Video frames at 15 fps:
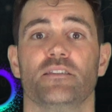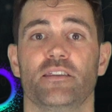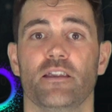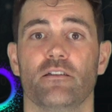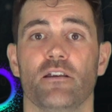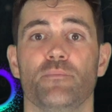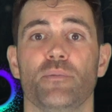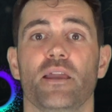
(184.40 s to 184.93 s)

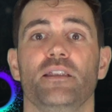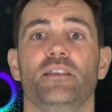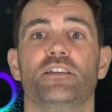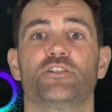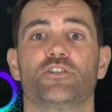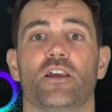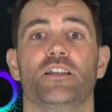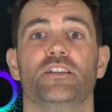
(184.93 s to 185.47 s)
Ethereum in
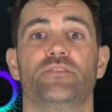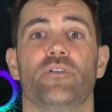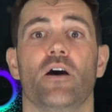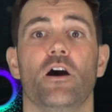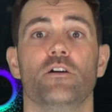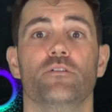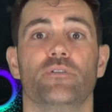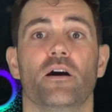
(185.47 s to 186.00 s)
exchange for
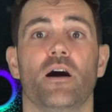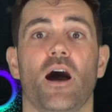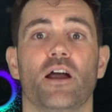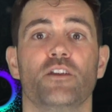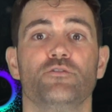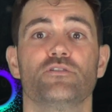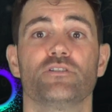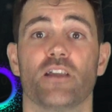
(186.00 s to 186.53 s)
over one
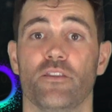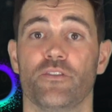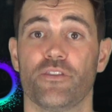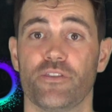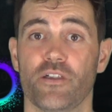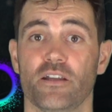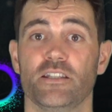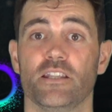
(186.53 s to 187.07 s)
hundred
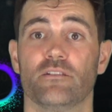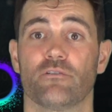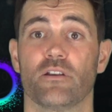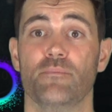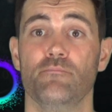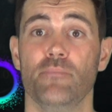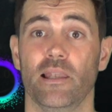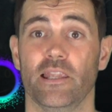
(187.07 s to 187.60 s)

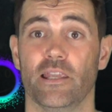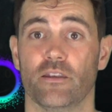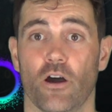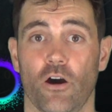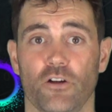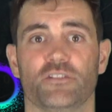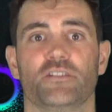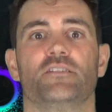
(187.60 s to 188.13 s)
thirty-three million
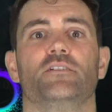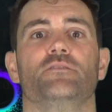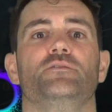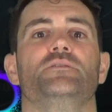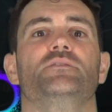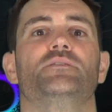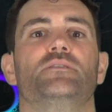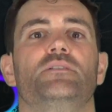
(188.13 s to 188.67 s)
HOT
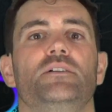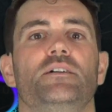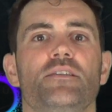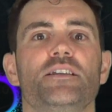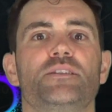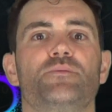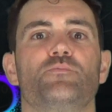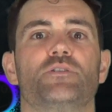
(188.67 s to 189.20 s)
tokens.
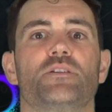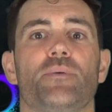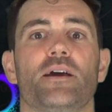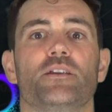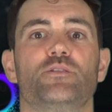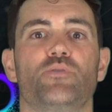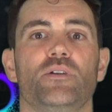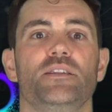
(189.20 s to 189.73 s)
This was
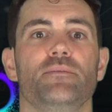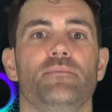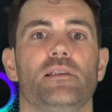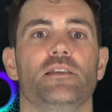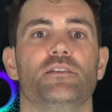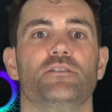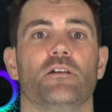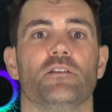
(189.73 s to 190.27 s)
about twenty
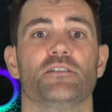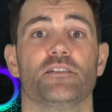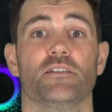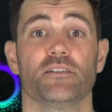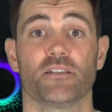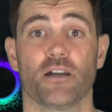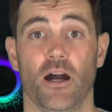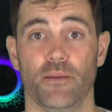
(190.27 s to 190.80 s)
million dollars at
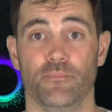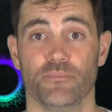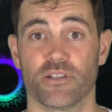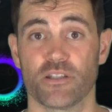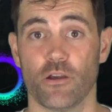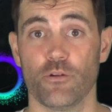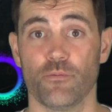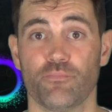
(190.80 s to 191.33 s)
the time,
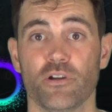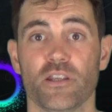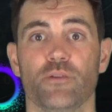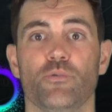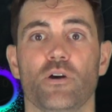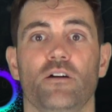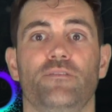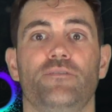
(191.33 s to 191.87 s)
so pretty
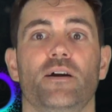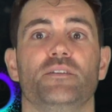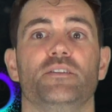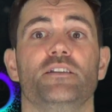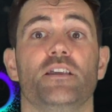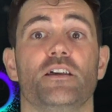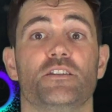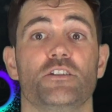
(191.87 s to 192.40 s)
well
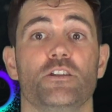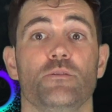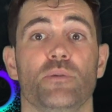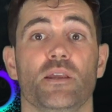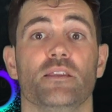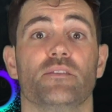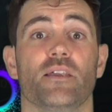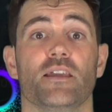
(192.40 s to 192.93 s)
funded,
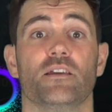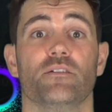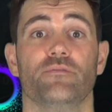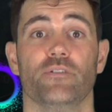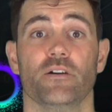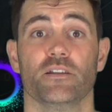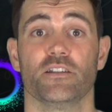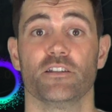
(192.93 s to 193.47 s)
assuming they
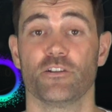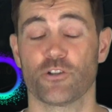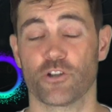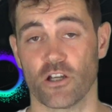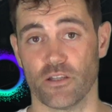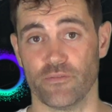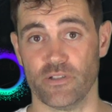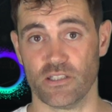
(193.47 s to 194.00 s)
converted a
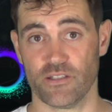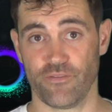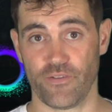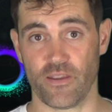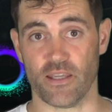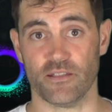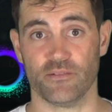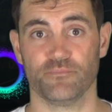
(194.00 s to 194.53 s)
chunk of it to
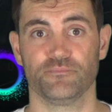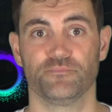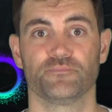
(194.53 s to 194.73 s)
fiat.